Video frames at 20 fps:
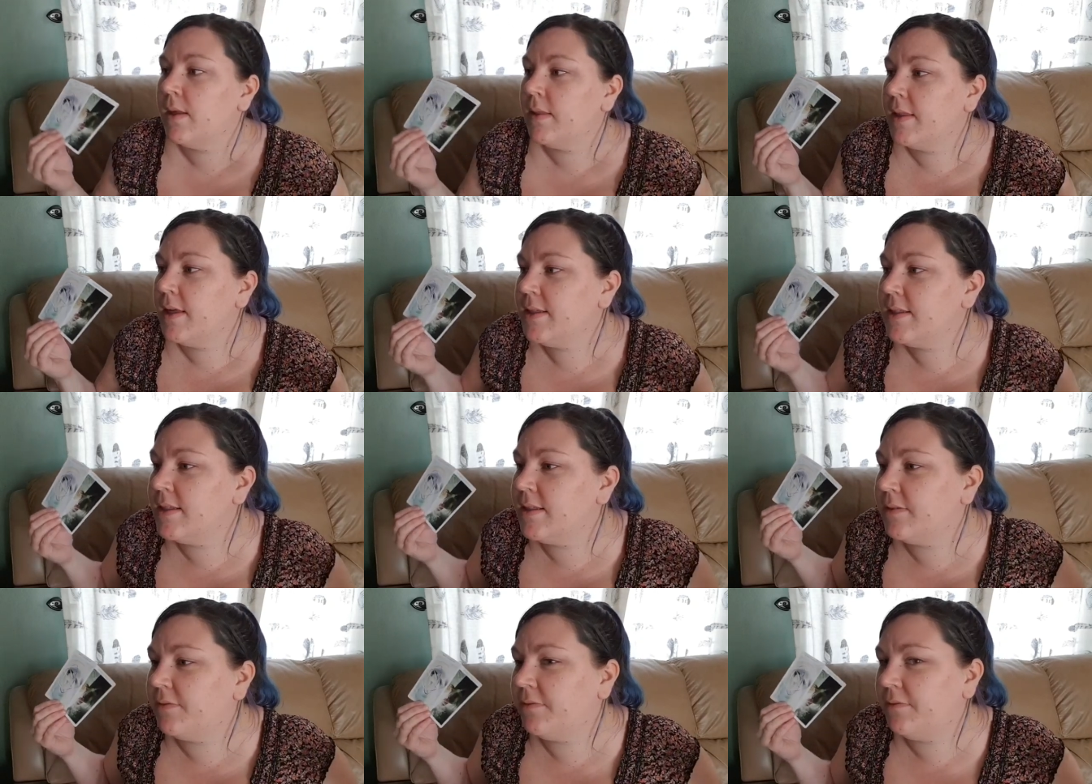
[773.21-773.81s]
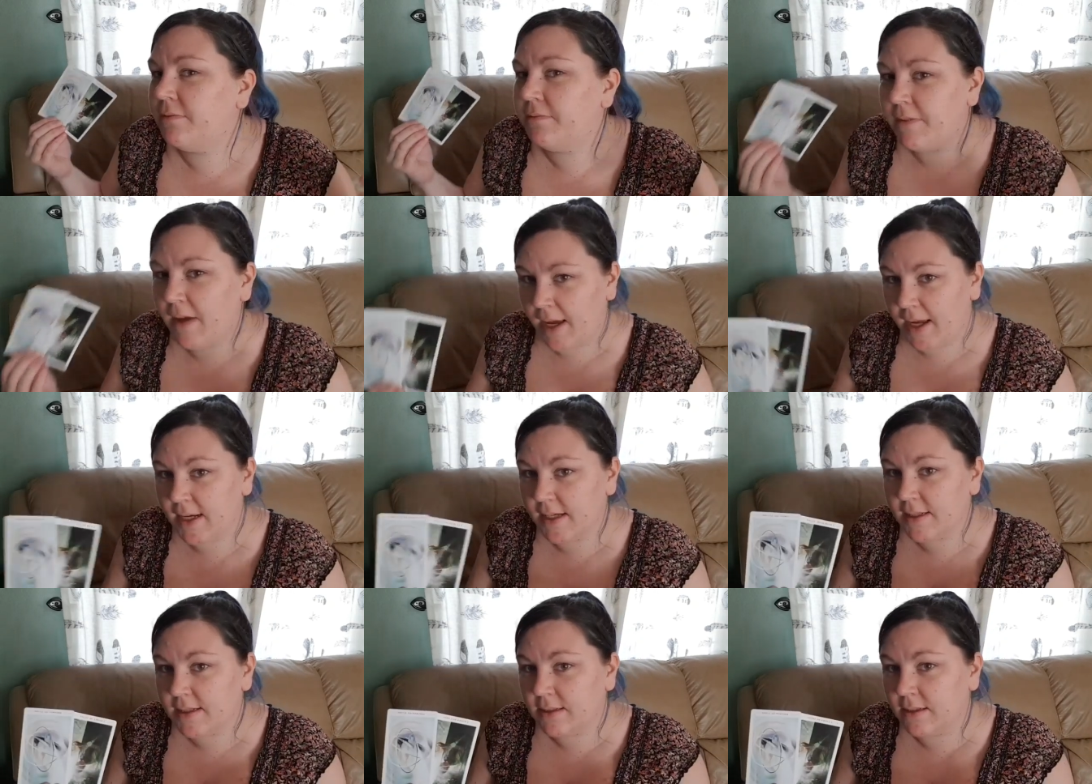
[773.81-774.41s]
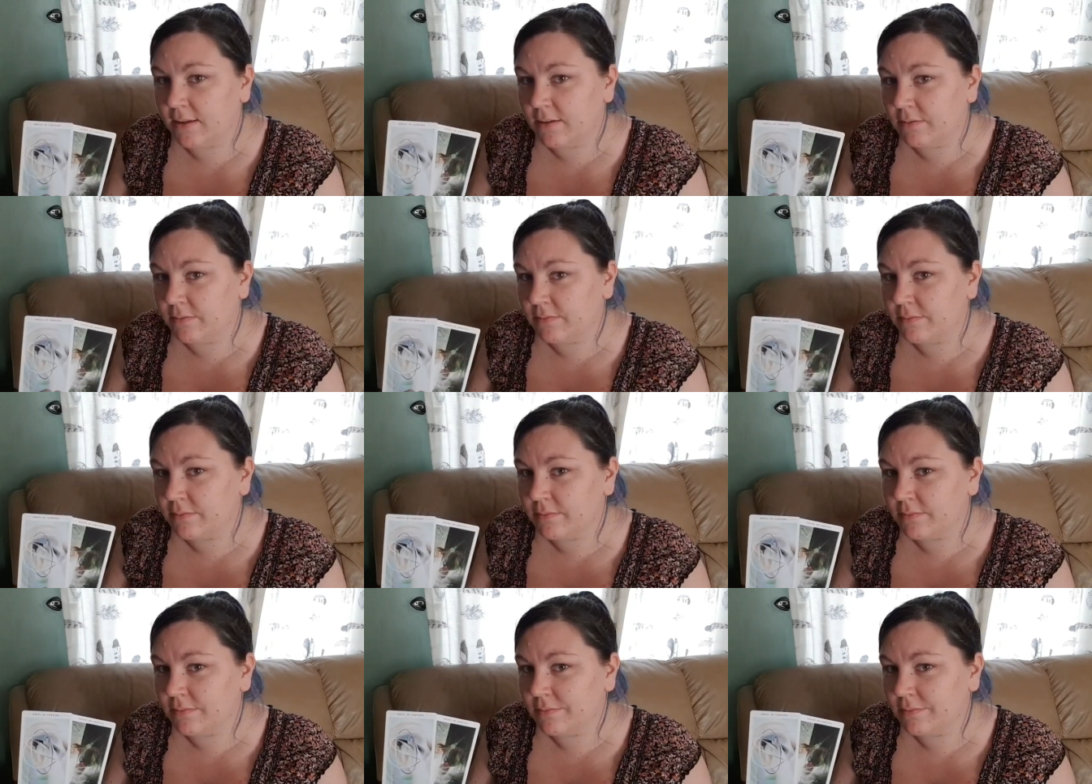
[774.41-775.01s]
This is fate.
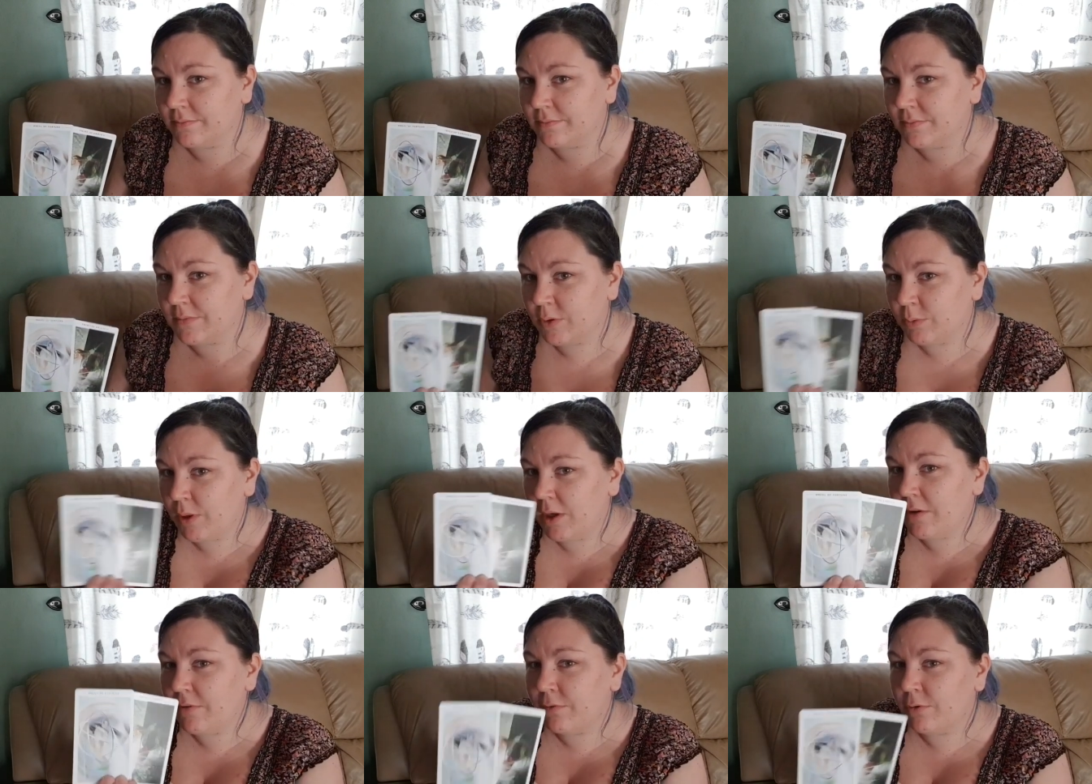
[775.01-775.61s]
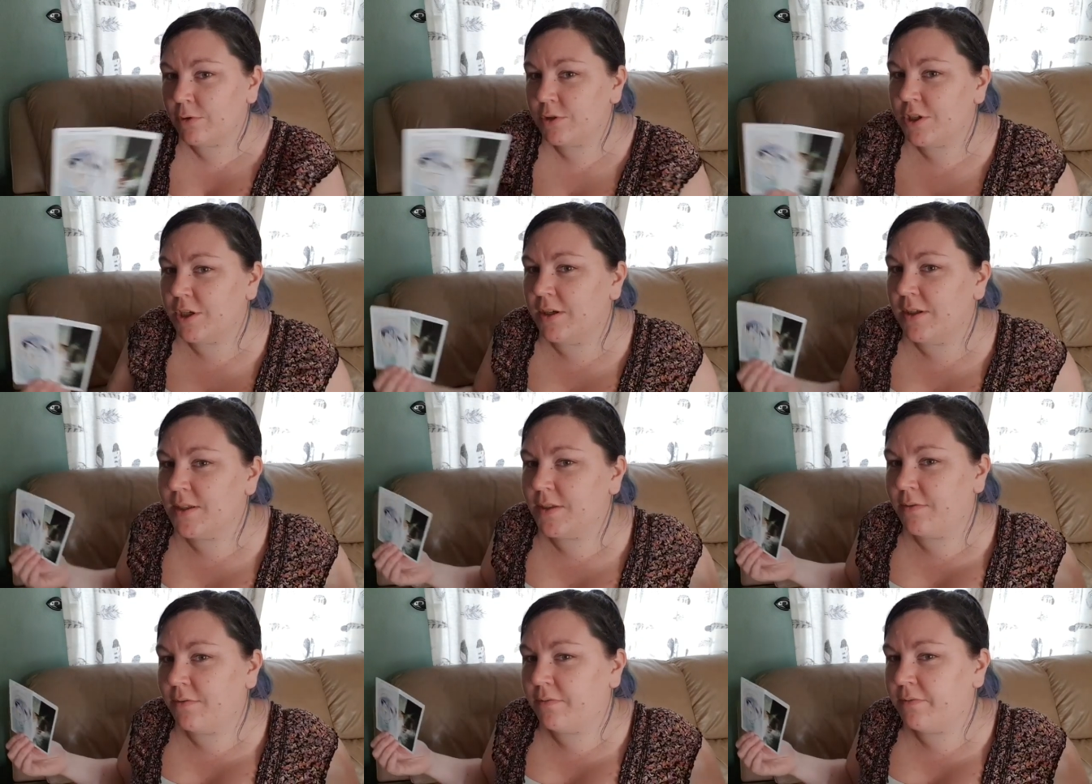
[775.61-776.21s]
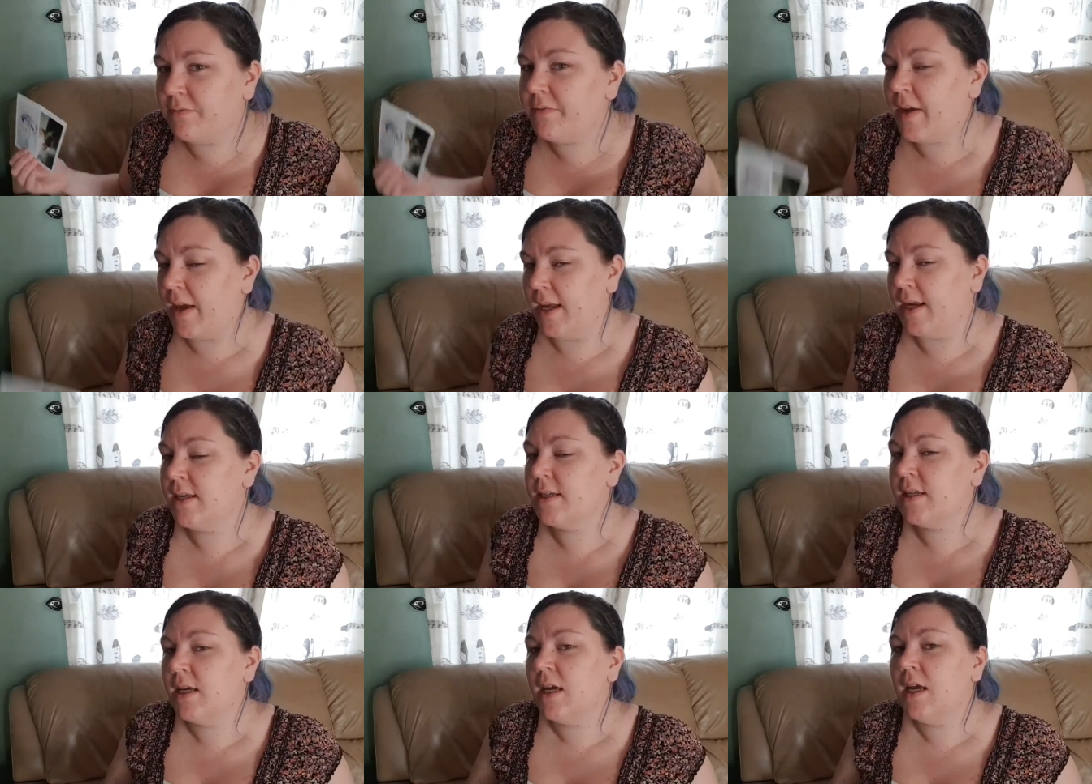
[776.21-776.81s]
The Wheel of Fortune is
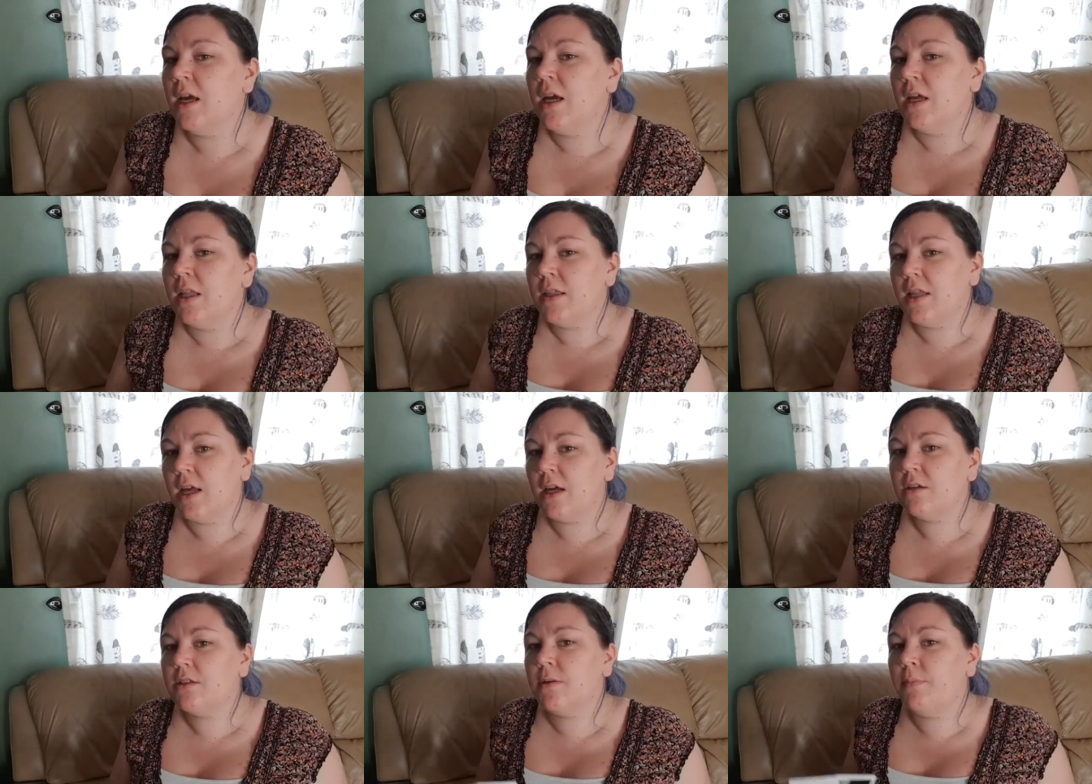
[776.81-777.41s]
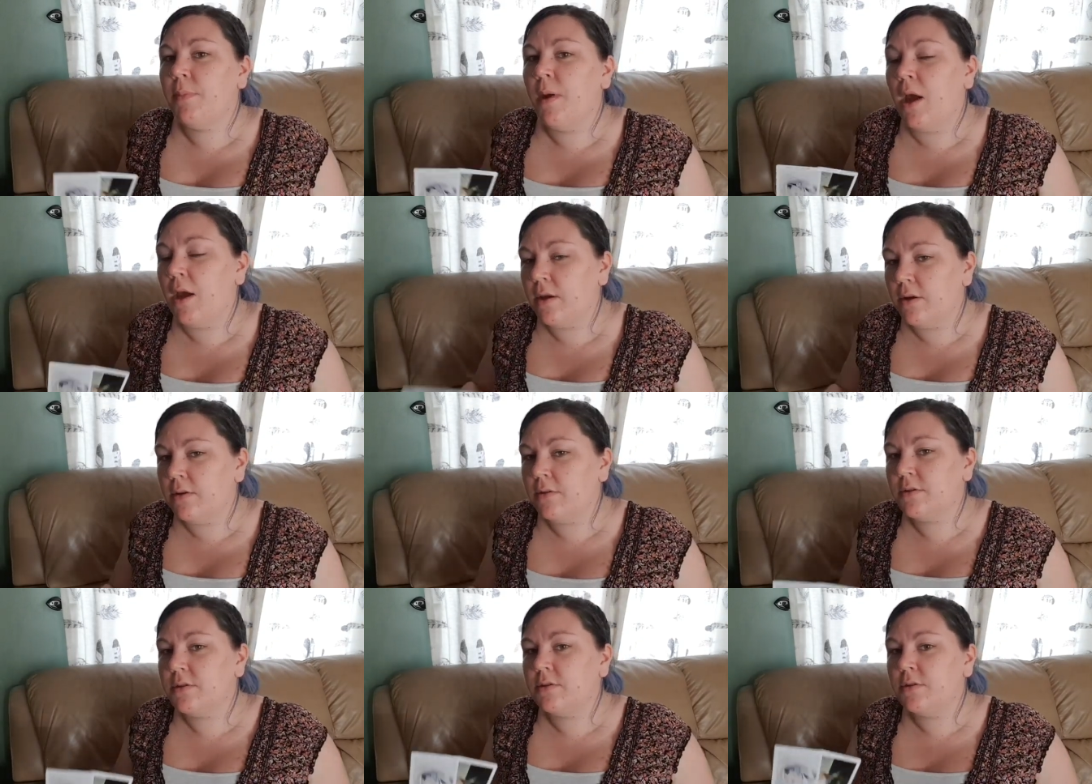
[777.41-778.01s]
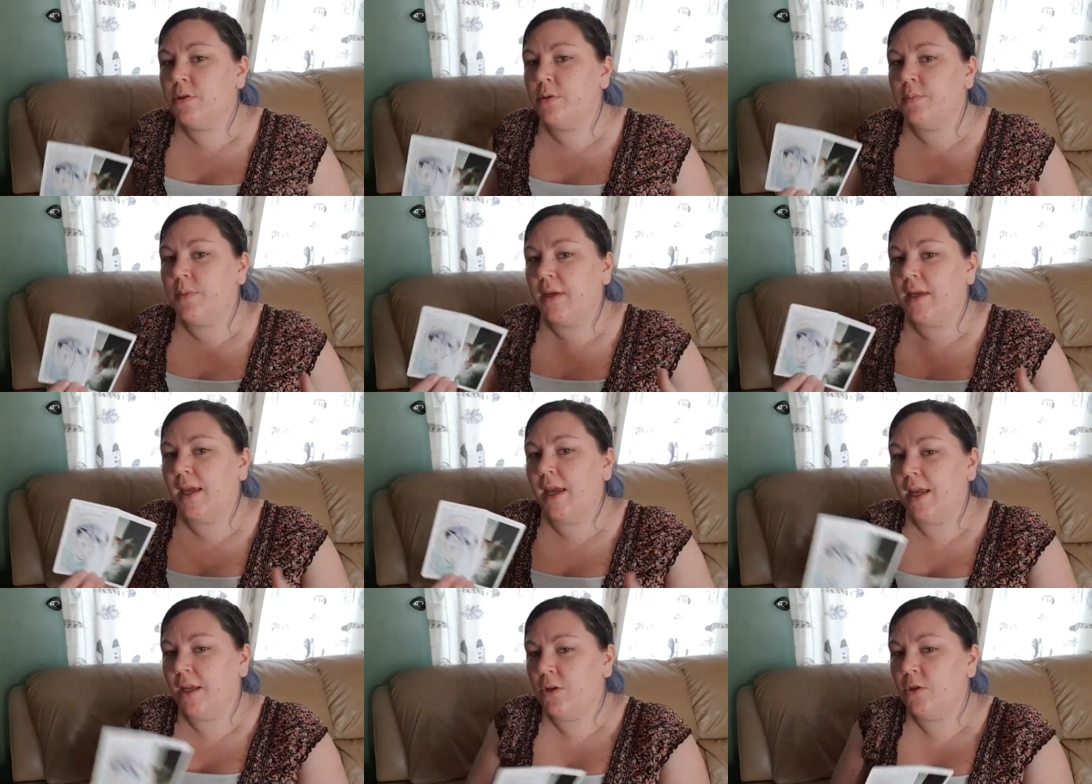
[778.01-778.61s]
fate. They are supposed to be
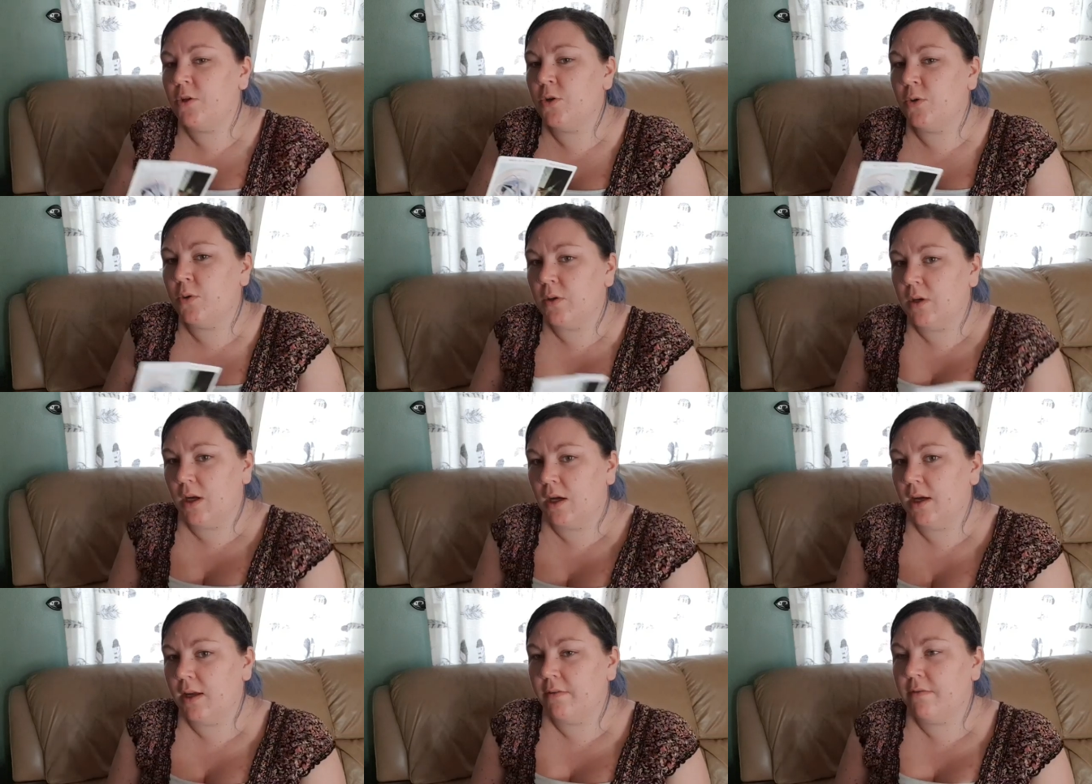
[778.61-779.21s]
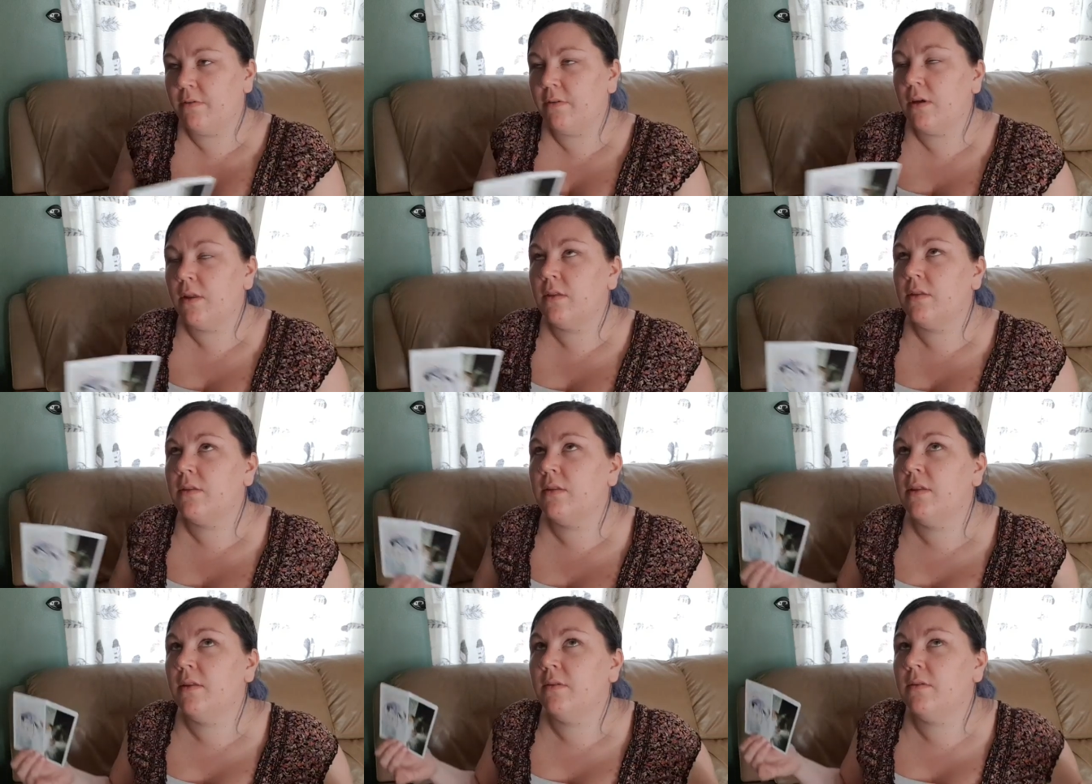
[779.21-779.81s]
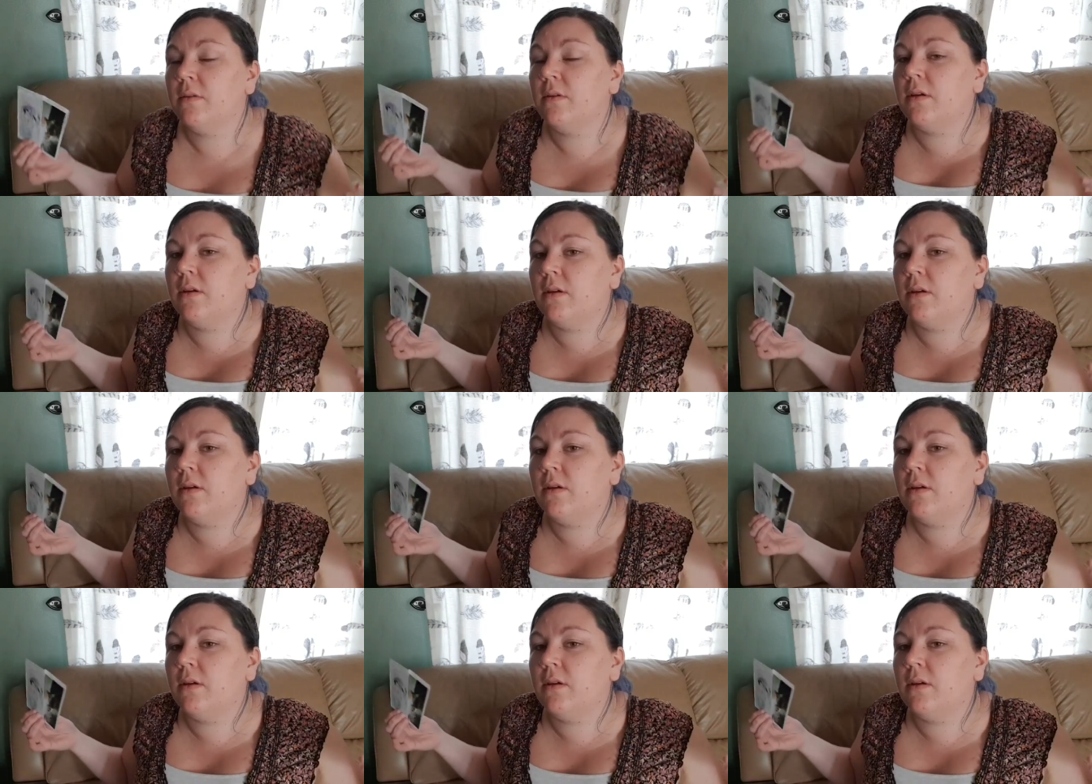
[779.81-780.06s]
in your life. The